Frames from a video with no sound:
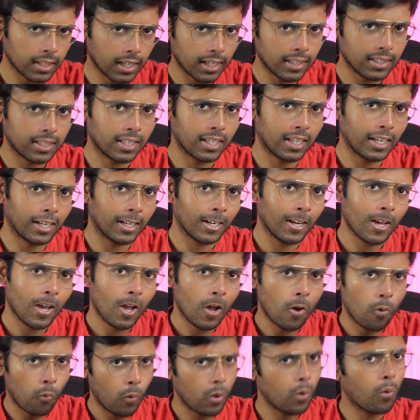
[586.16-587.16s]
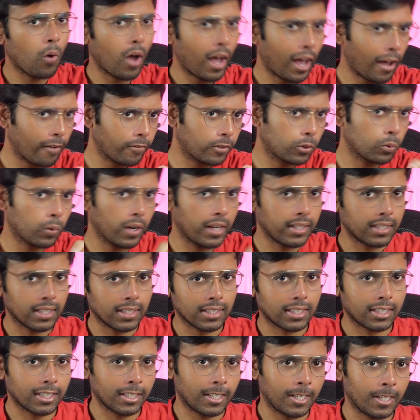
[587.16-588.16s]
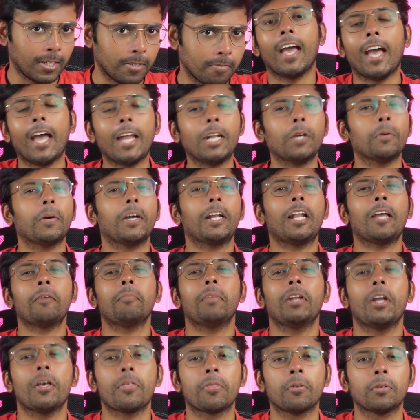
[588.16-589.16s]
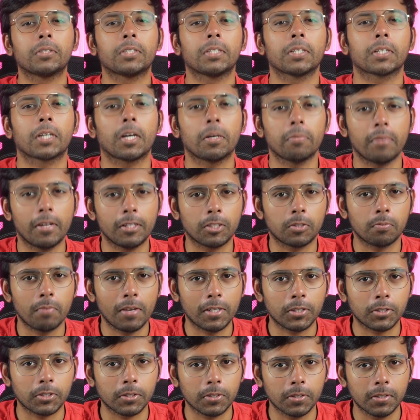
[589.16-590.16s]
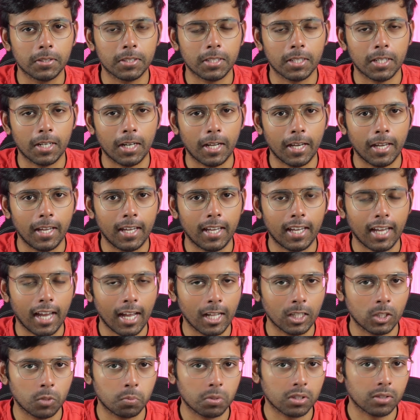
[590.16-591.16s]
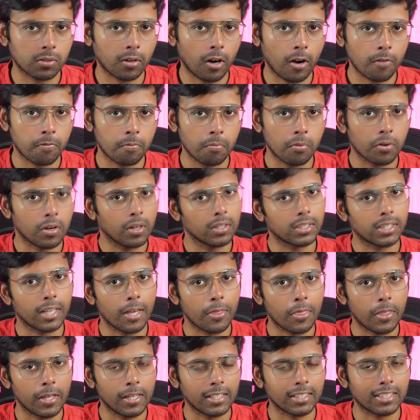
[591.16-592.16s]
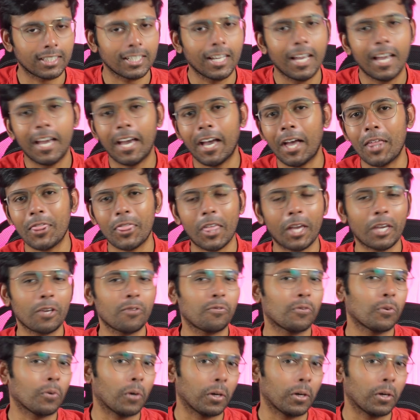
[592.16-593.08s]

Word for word: 19. We will have to wait and see. Anyway, let me know your thoughts in the comments, make sure to like and subscribe for more content like this, and thank you for